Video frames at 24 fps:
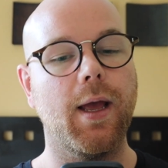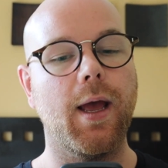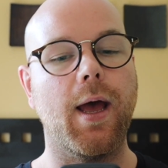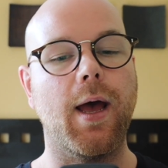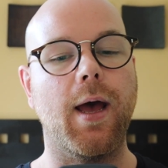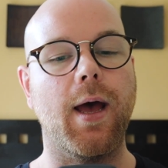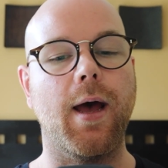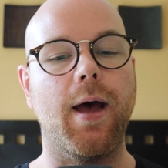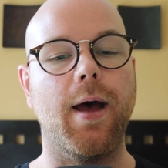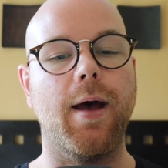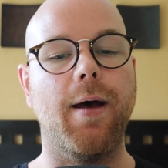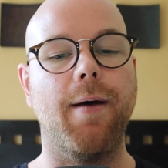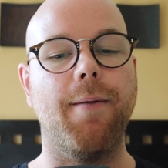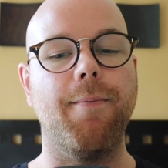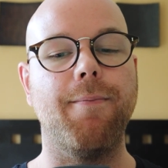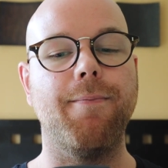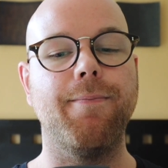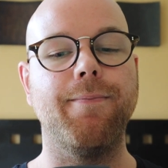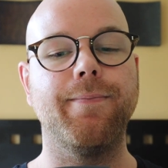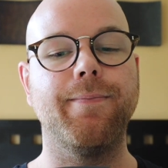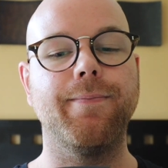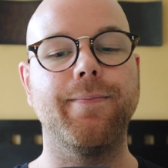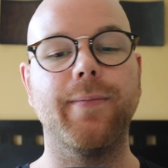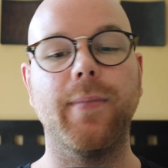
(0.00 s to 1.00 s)

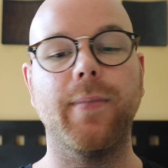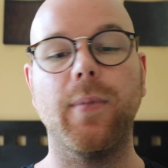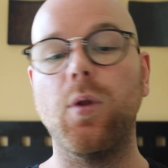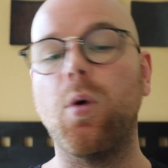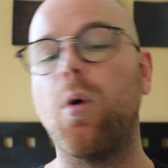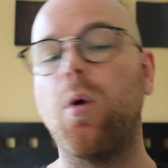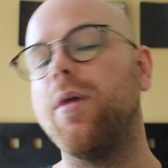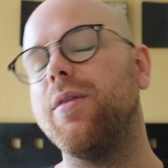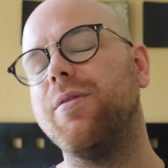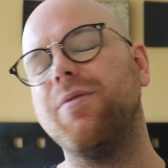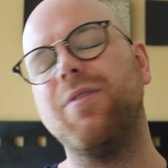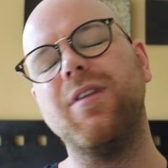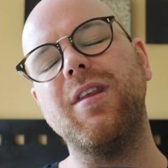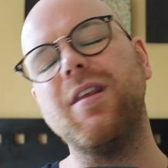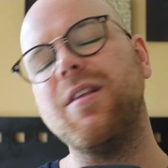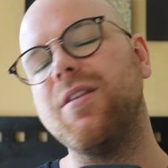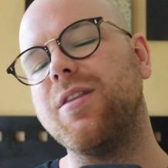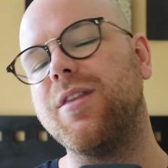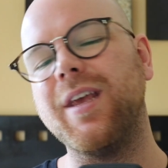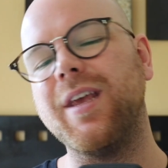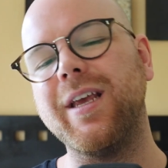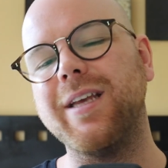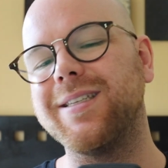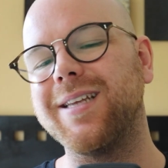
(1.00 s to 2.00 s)
The
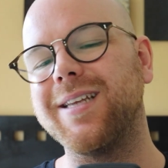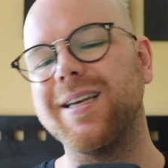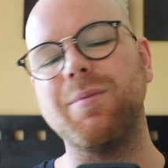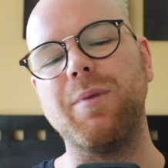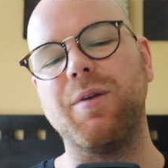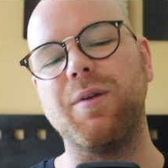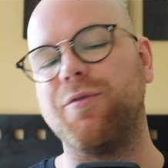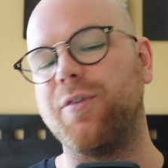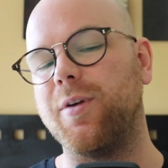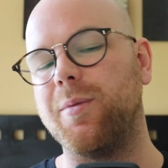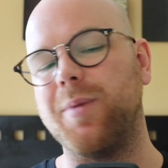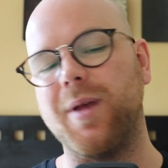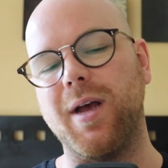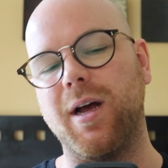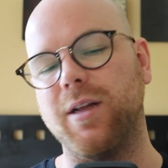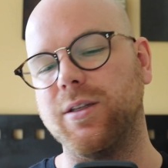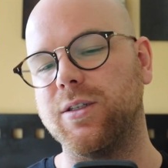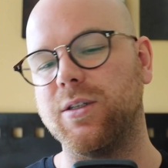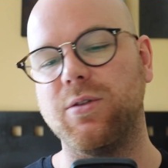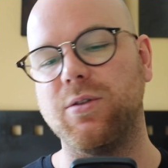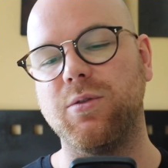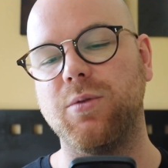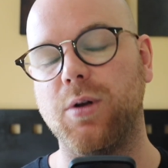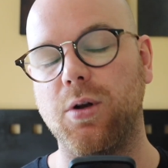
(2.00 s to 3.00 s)
thing is, there can be freebie
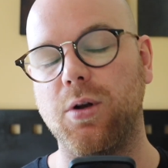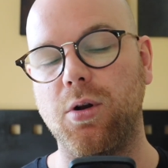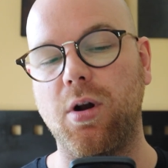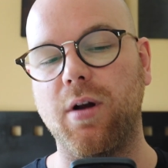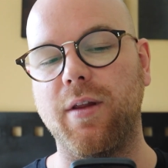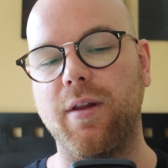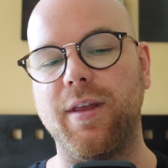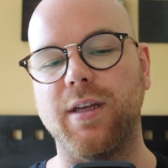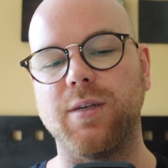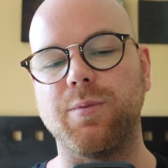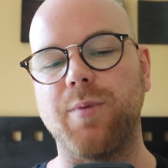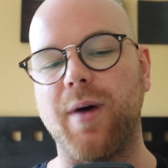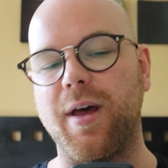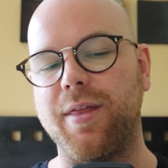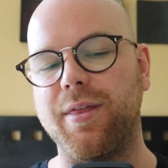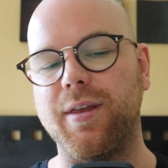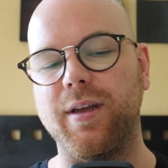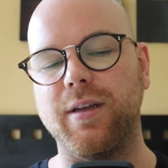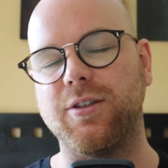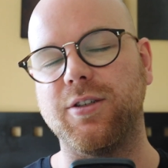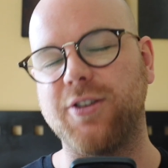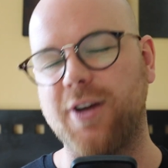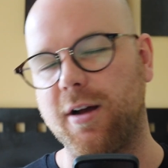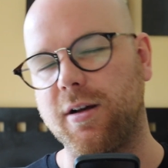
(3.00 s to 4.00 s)
hunters with a lot of this, but I
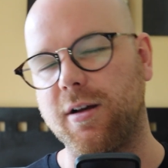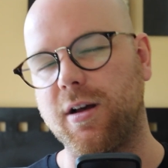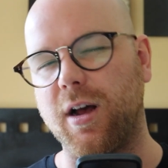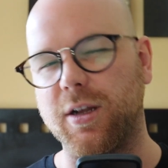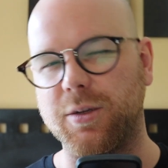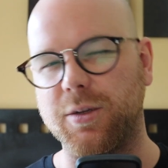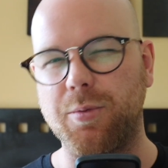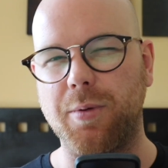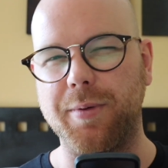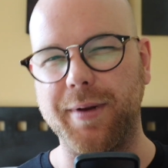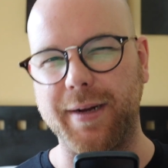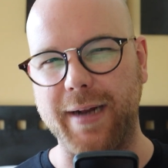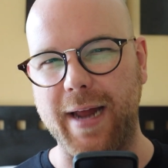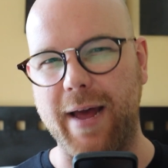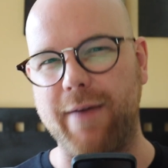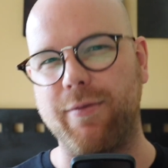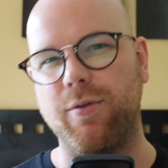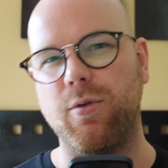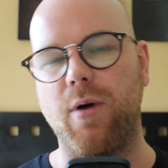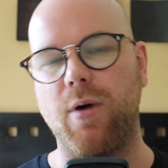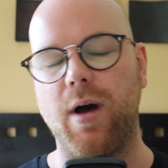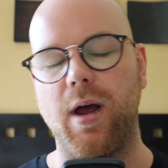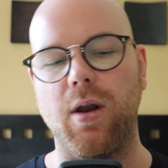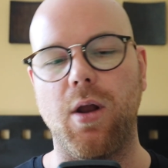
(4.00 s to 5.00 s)
think Shoutcart is probably going to have
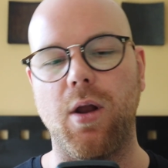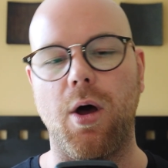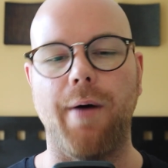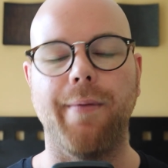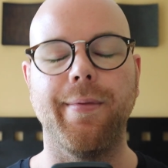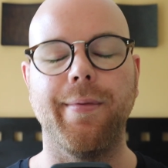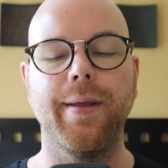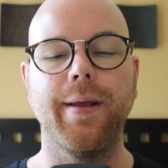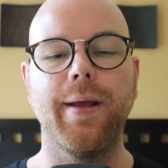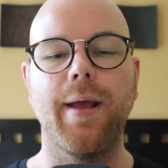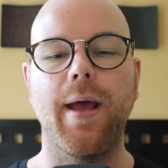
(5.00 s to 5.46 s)
quite a lot.